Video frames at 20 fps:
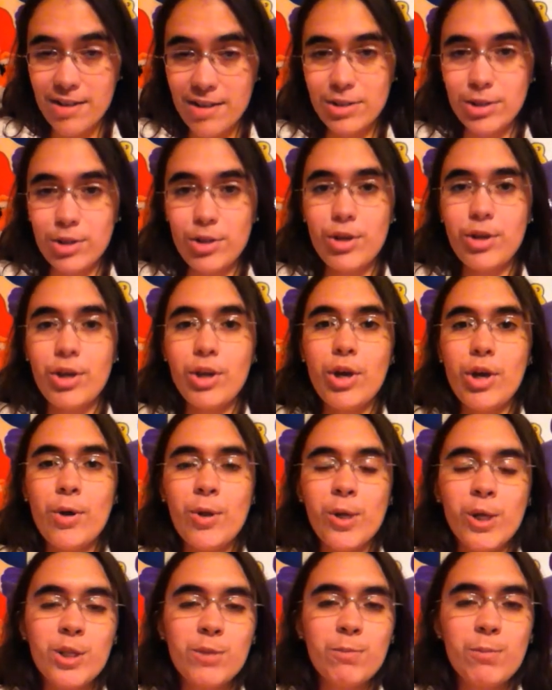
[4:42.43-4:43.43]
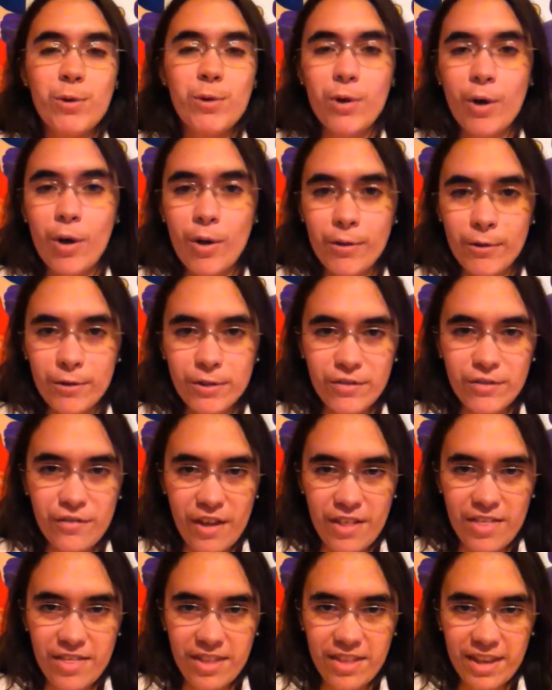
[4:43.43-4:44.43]
And so you can go and explore all those
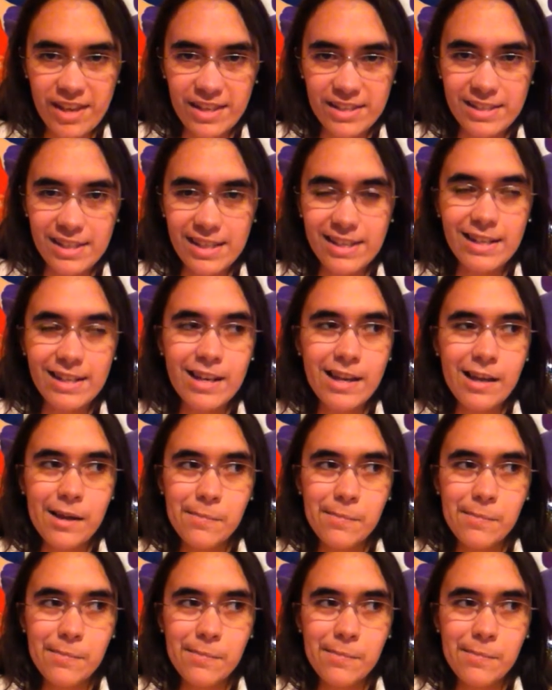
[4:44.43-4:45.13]
fun things and